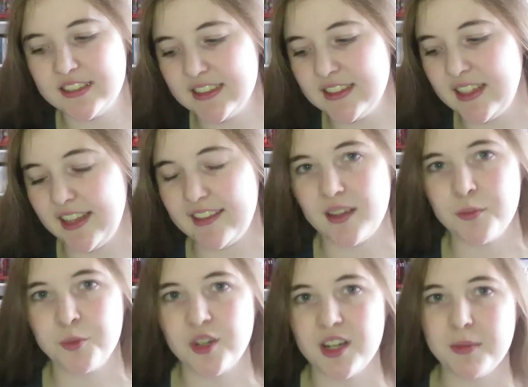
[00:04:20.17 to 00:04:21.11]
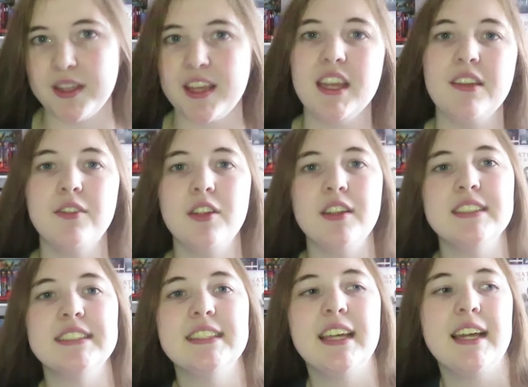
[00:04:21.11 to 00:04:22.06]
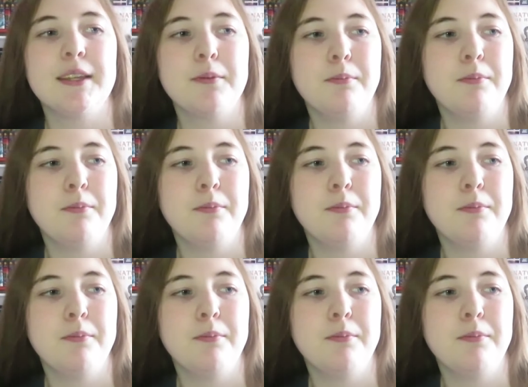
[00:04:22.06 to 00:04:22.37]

and like them trying to be evil and like